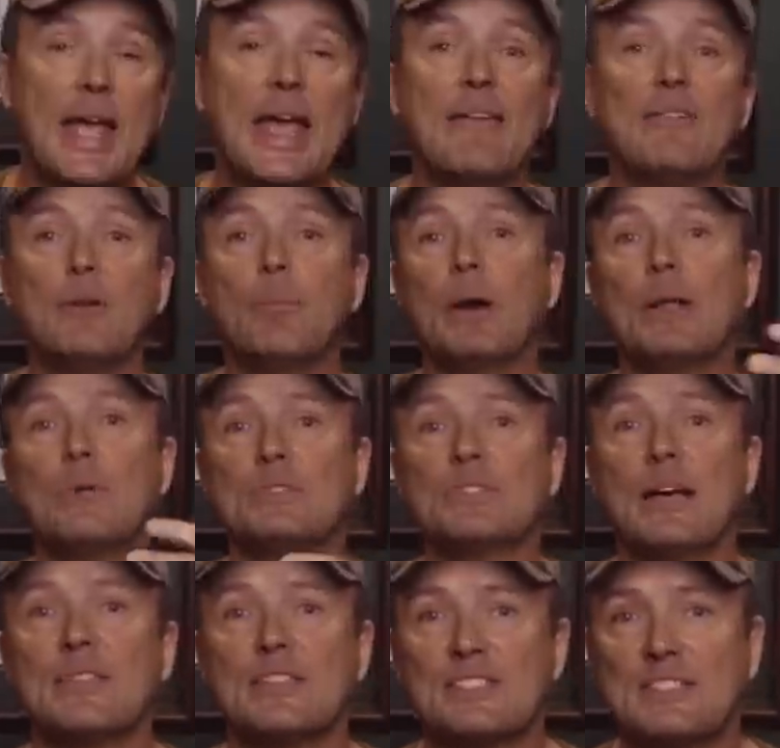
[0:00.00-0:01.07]
everybody was
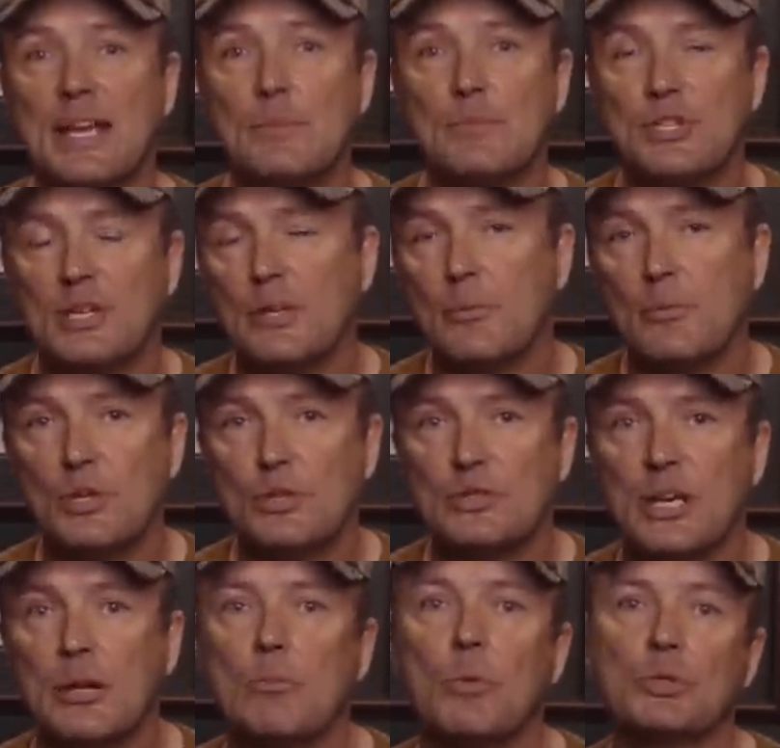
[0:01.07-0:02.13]
on the same sheet of
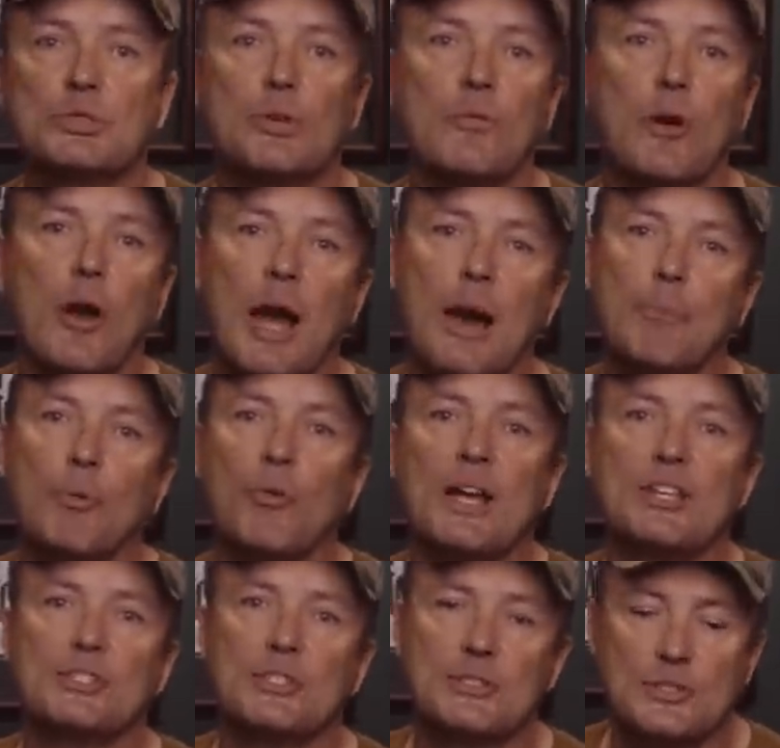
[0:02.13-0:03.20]
music. Most of our
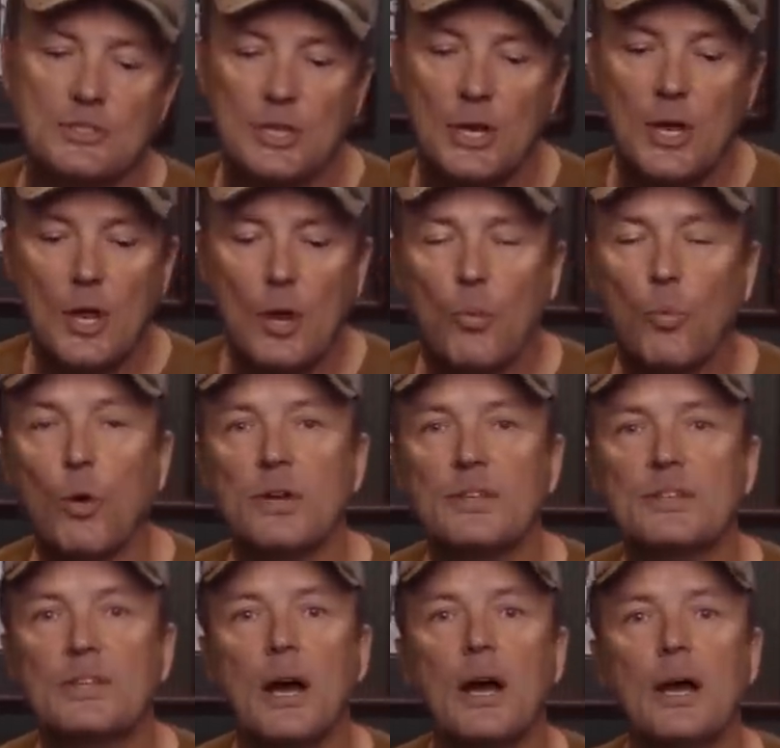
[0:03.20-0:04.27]
operations were
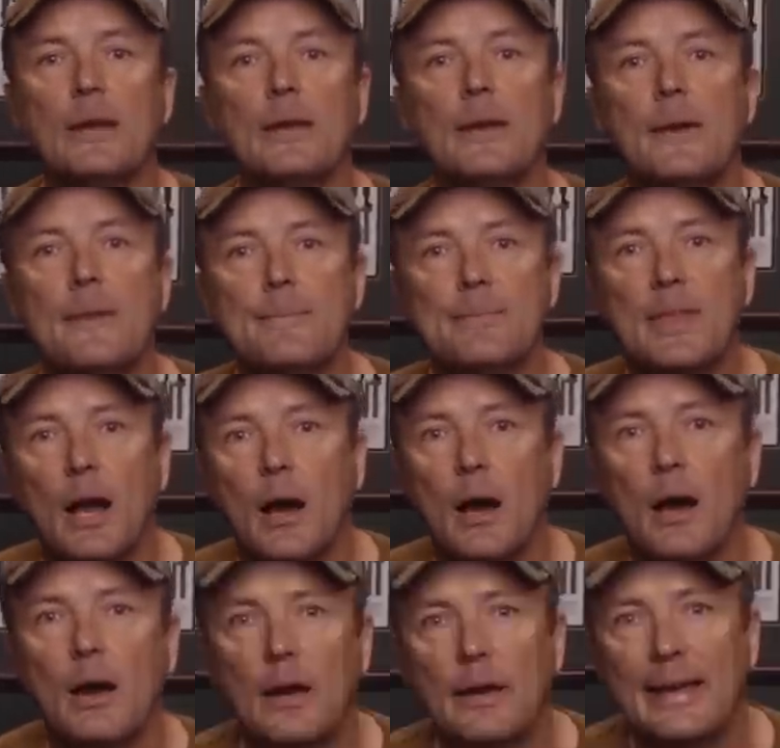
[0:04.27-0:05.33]
done
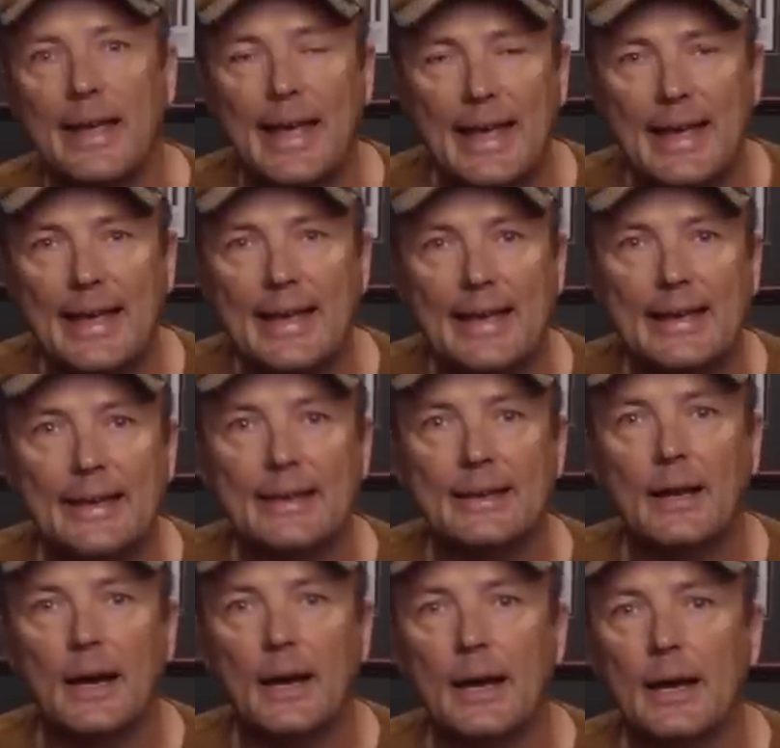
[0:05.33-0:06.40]
on, a,
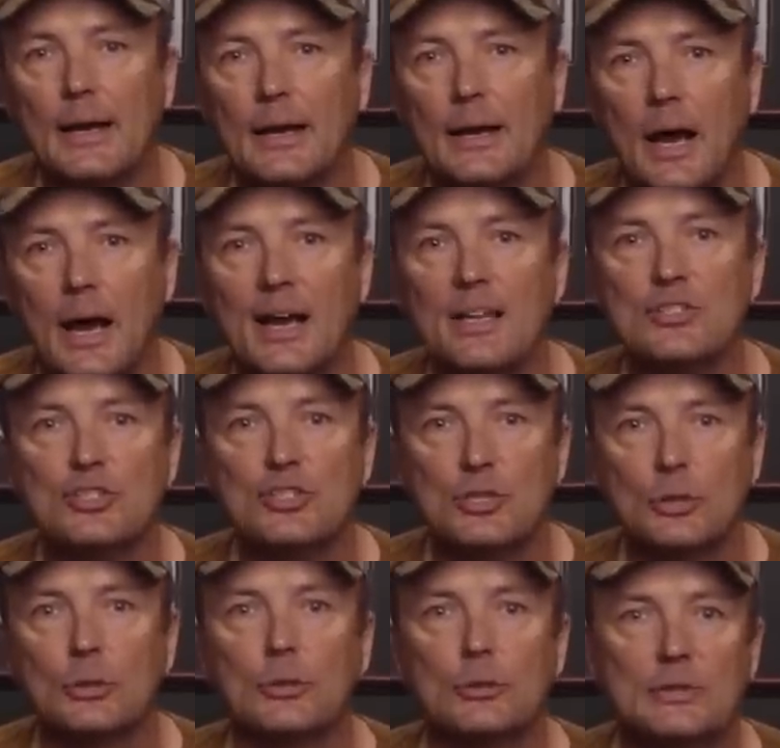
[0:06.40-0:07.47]
uh, on
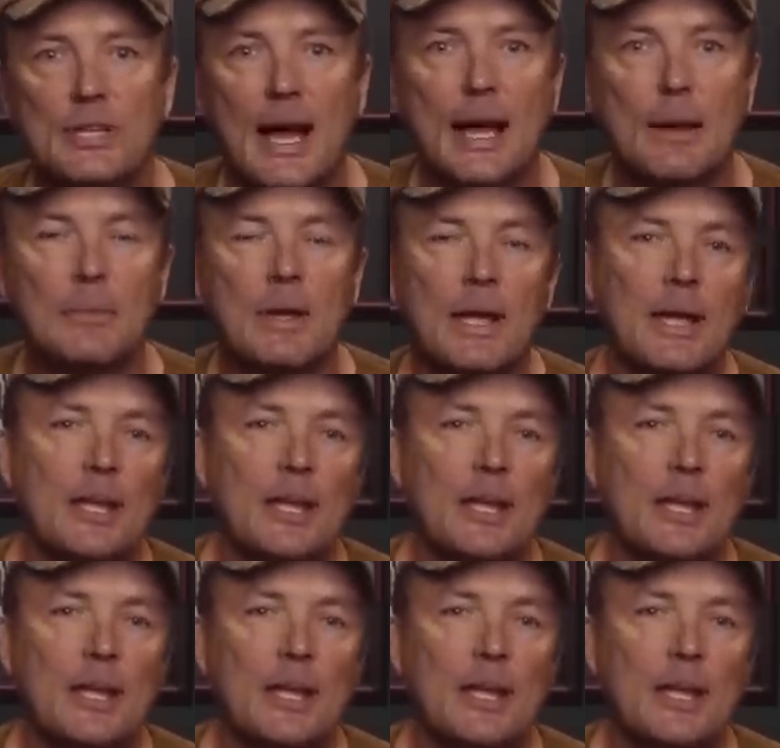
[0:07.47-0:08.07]
Zulu time.